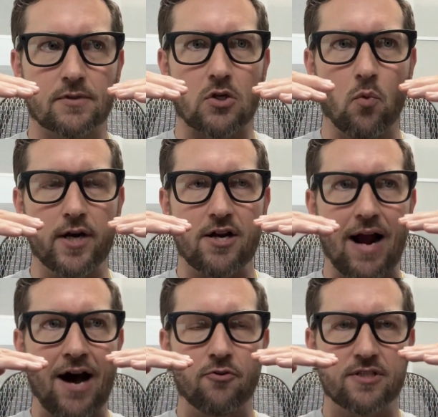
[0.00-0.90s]
When
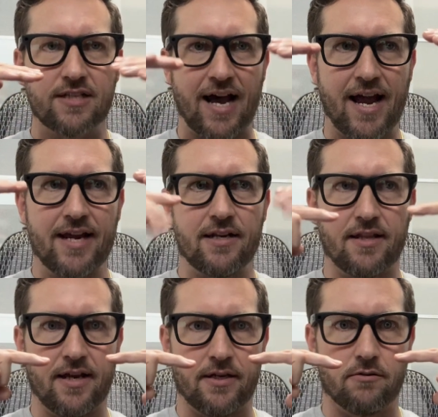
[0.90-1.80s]
you're outside,
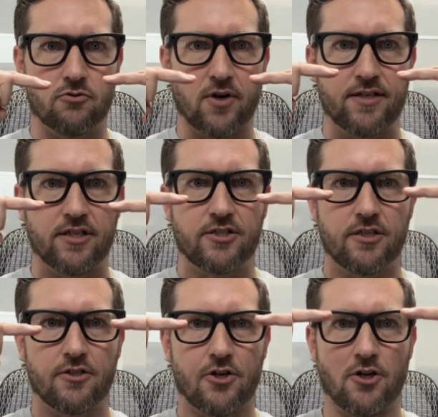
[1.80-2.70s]
they
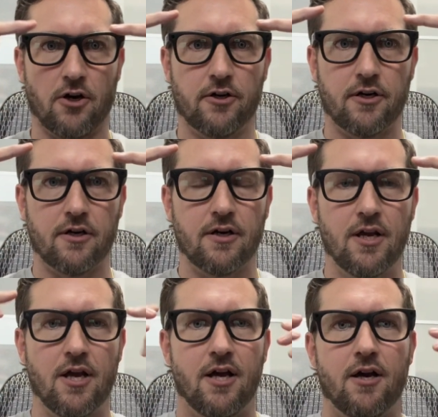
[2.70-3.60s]
transition to darker,
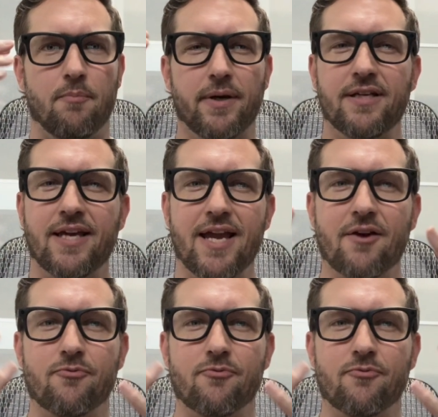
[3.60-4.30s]
but you can't